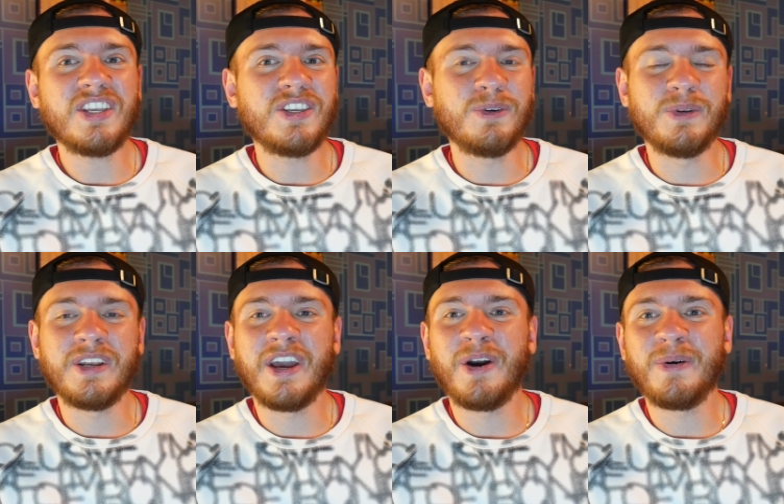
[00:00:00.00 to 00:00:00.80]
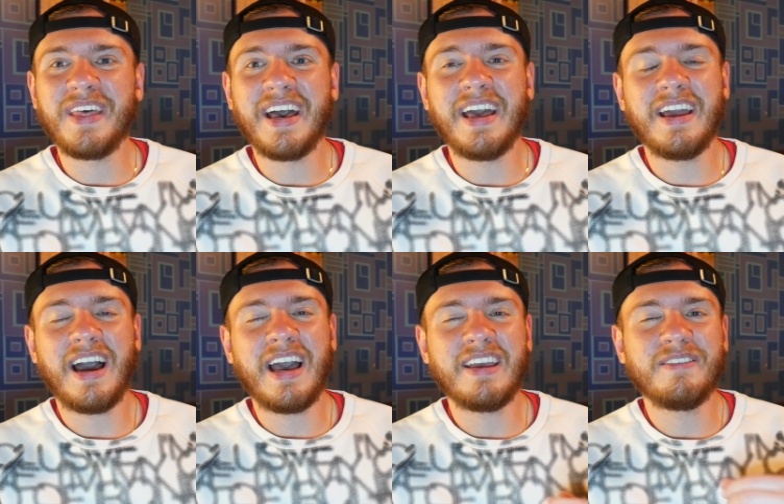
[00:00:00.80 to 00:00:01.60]
you know that
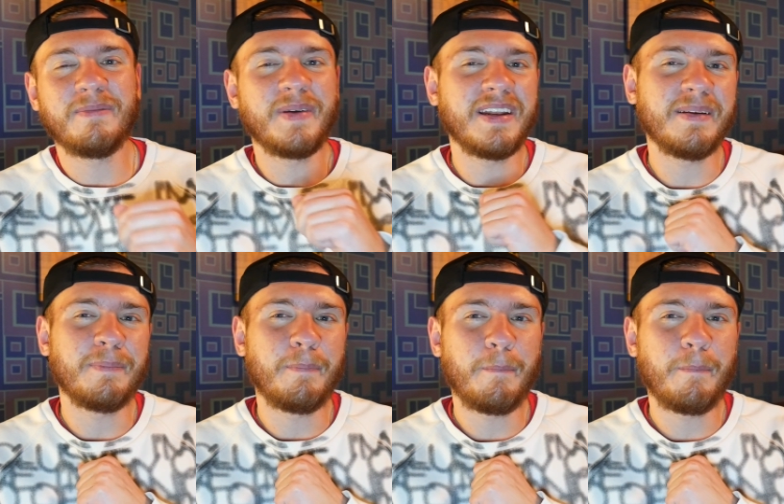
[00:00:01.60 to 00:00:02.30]
I have been